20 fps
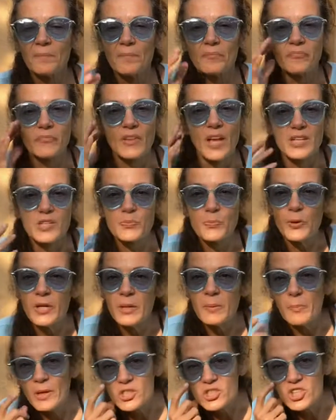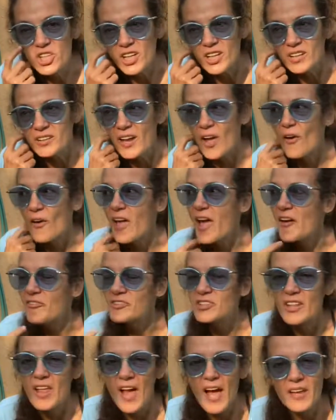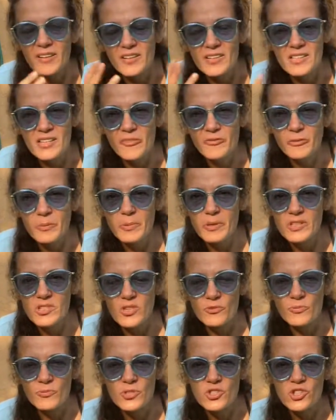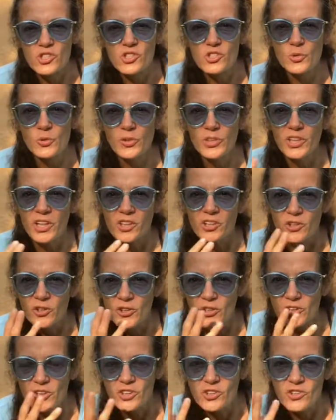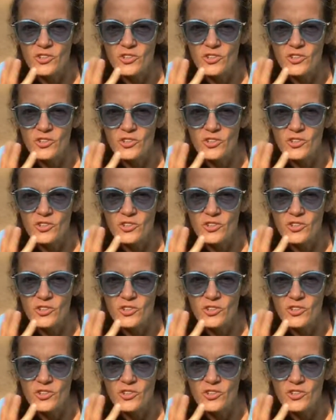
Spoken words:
That's pretty much it. Now after that, there'll definitely be some residual in your